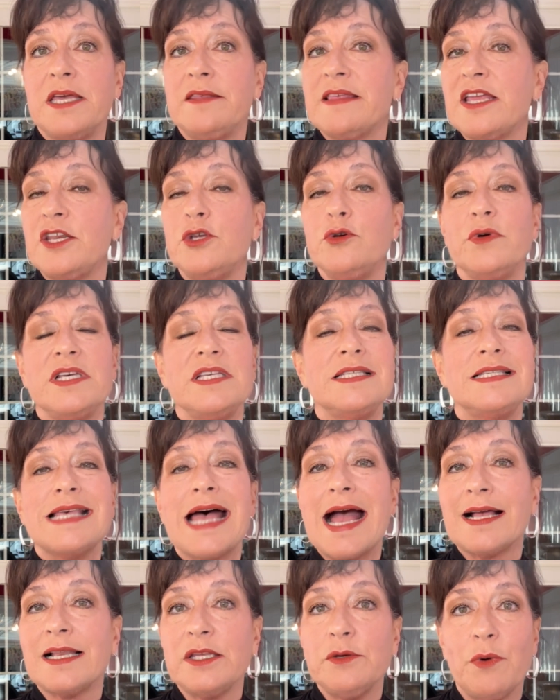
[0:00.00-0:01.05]
They knew
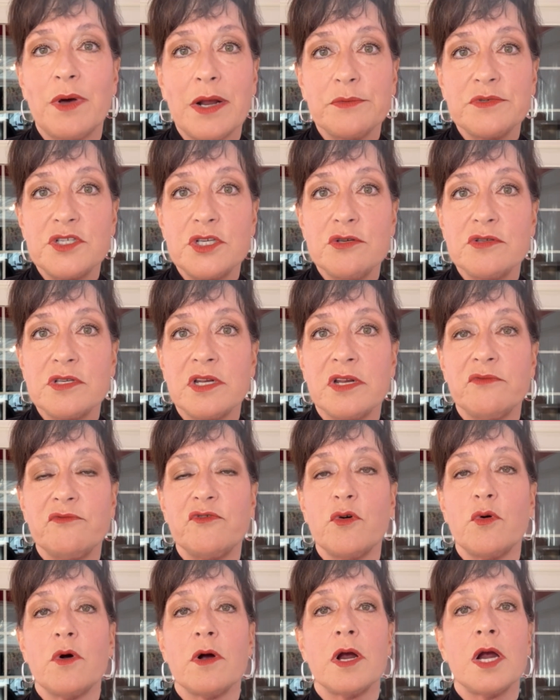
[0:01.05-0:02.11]
exactly what I was using it
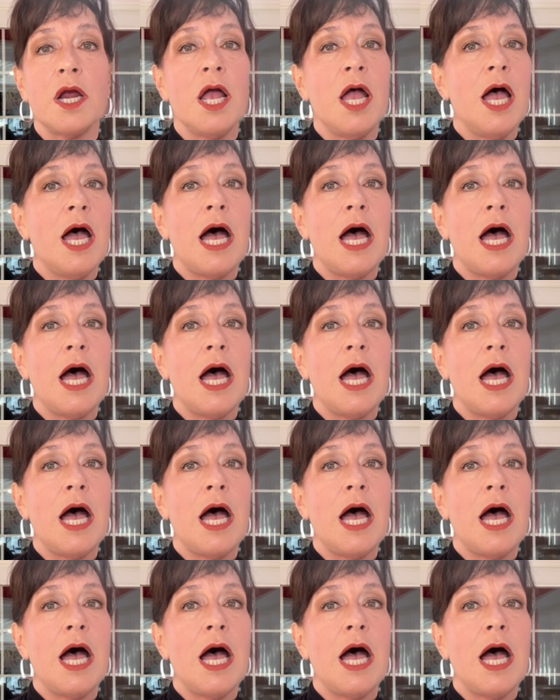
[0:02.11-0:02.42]
for.